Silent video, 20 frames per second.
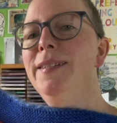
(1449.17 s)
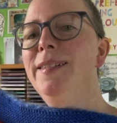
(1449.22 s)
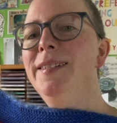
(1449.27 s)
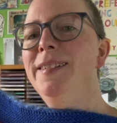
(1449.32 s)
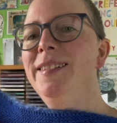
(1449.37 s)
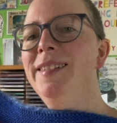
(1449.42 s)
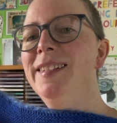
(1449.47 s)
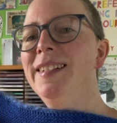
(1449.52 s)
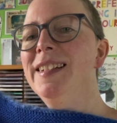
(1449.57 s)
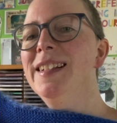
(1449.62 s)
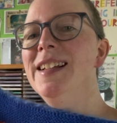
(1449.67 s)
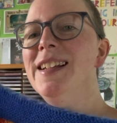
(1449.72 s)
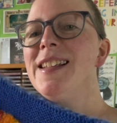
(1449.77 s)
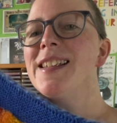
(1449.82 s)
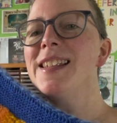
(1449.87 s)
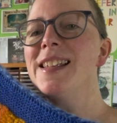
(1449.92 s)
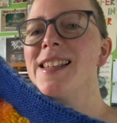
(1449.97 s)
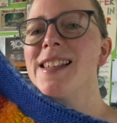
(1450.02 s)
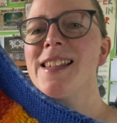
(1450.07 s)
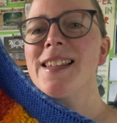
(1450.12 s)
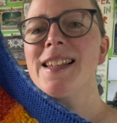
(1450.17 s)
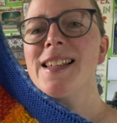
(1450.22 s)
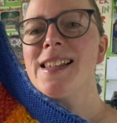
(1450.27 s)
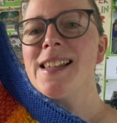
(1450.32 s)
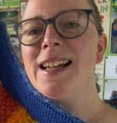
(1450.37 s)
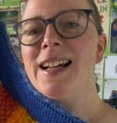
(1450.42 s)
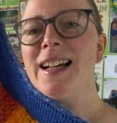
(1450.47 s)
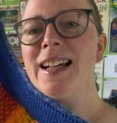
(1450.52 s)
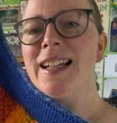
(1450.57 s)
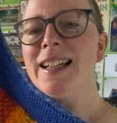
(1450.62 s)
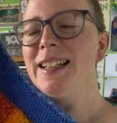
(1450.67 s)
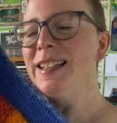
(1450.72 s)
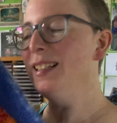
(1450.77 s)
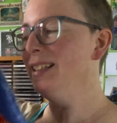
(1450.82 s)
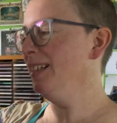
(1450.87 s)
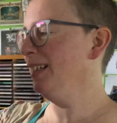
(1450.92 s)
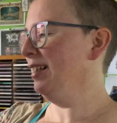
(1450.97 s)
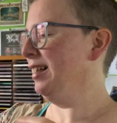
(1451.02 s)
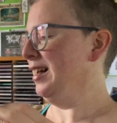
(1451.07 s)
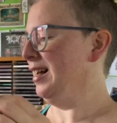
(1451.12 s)
So this is the side.
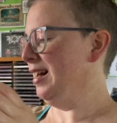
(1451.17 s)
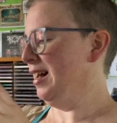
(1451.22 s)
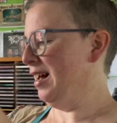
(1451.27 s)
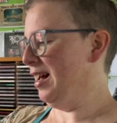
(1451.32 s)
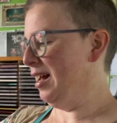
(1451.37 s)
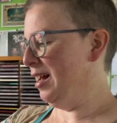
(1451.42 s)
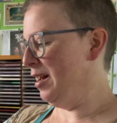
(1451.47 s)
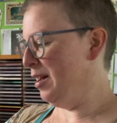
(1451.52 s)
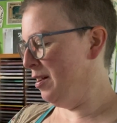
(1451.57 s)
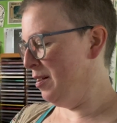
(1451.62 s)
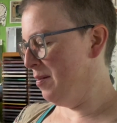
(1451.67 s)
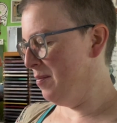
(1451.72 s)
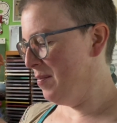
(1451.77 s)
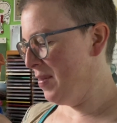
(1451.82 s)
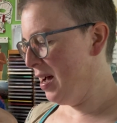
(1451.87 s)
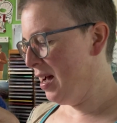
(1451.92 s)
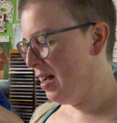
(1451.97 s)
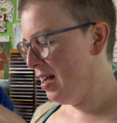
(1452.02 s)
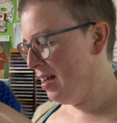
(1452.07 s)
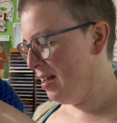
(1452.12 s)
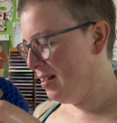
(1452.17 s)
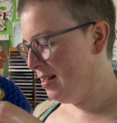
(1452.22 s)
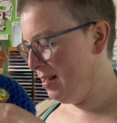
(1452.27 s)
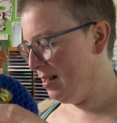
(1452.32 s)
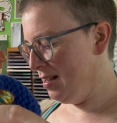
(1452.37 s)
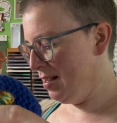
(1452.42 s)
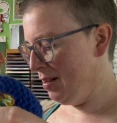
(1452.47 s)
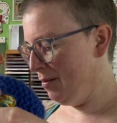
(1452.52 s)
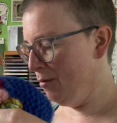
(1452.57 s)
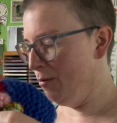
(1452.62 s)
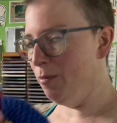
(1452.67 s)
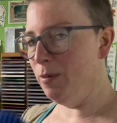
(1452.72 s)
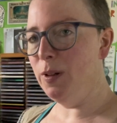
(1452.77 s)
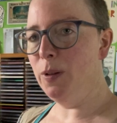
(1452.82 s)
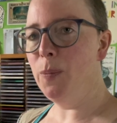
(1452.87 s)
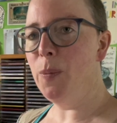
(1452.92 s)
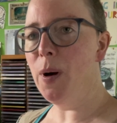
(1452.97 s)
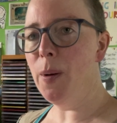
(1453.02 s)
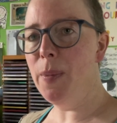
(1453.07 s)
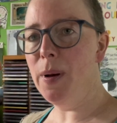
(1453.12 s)
I
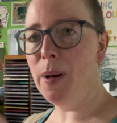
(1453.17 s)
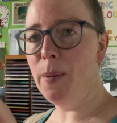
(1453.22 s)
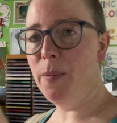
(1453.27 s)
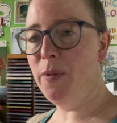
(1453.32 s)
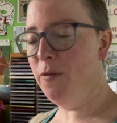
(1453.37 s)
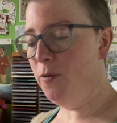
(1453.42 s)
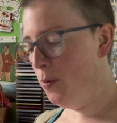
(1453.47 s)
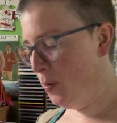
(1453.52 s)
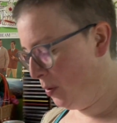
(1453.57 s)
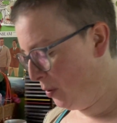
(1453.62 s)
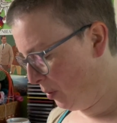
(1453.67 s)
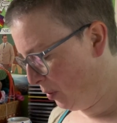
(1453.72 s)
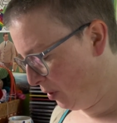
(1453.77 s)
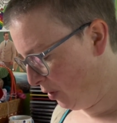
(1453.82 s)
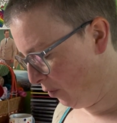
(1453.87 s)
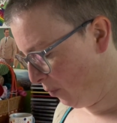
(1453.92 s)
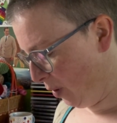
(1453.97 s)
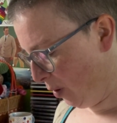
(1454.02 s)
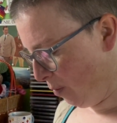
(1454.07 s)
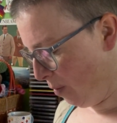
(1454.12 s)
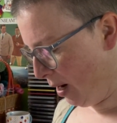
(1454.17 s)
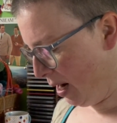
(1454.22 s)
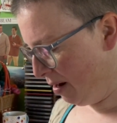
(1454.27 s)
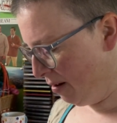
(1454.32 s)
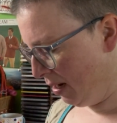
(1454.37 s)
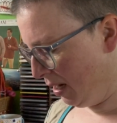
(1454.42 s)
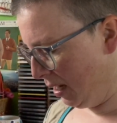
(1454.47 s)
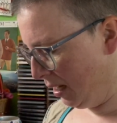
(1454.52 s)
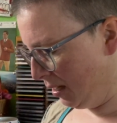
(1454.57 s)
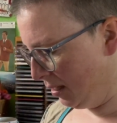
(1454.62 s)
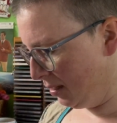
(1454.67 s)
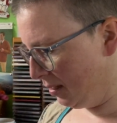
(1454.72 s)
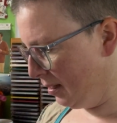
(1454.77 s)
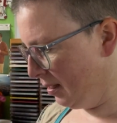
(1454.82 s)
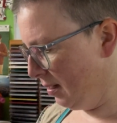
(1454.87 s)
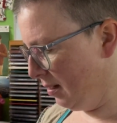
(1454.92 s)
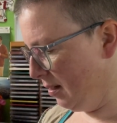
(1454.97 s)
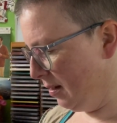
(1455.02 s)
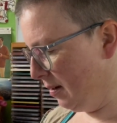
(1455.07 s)
will pop up photos of me wearing it.